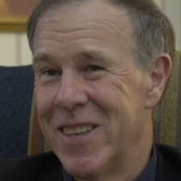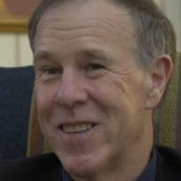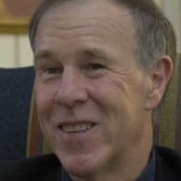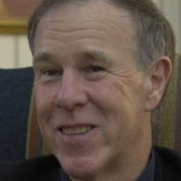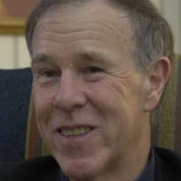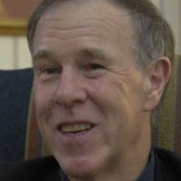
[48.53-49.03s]

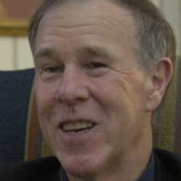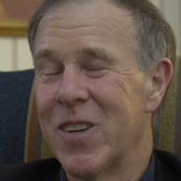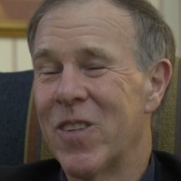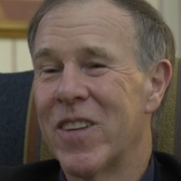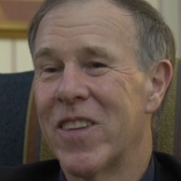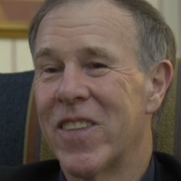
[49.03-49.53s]
to see
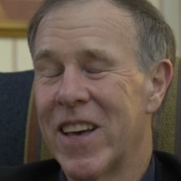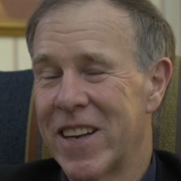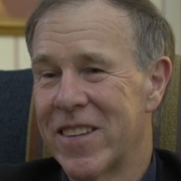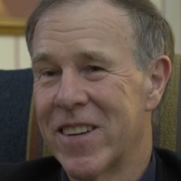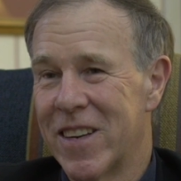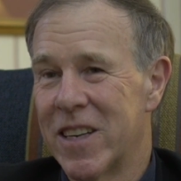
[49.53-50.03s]
whether
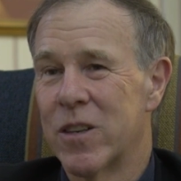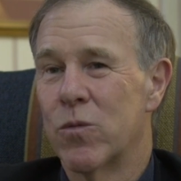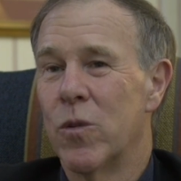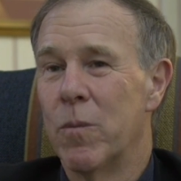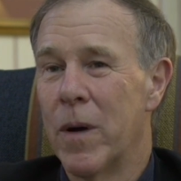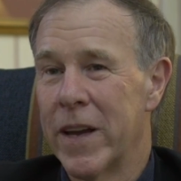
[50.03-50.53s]
that diet
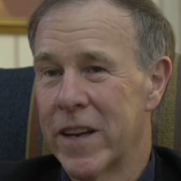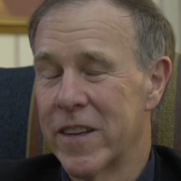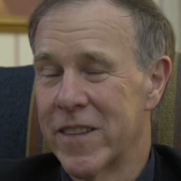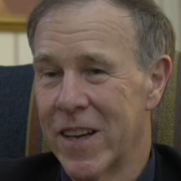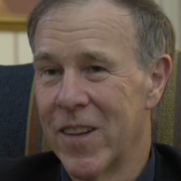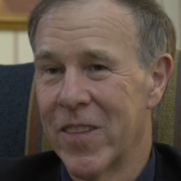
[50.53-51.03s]
would make
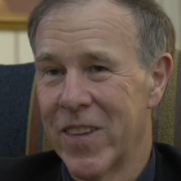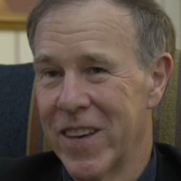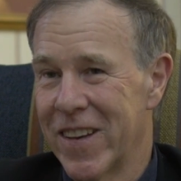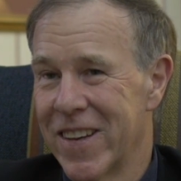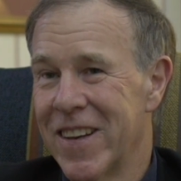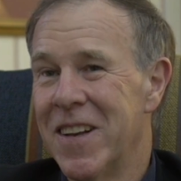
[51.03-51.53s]
us
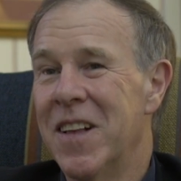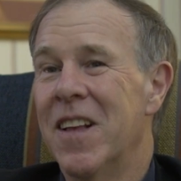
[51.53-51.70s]
healthier